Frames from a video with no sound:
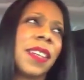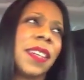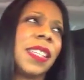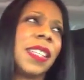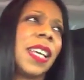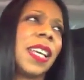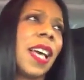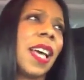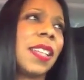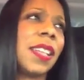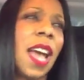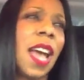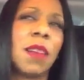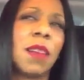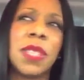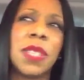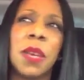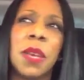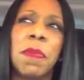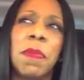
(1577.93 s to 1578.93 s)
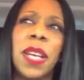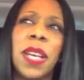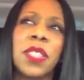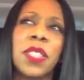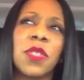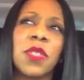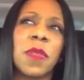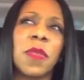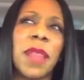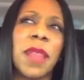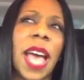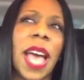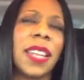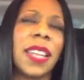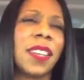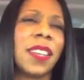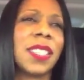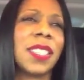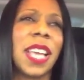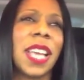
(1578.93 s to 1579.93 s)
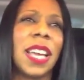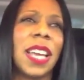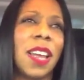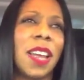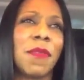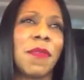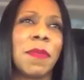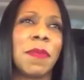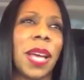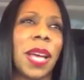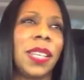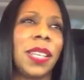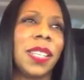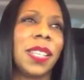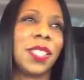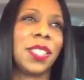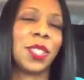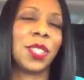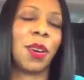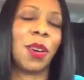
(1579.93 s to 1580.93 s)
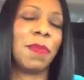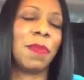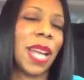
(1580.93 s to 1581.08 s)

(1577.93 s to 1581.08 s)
And now I'm seeing pictures from that, and they're saying everybody didn't show up.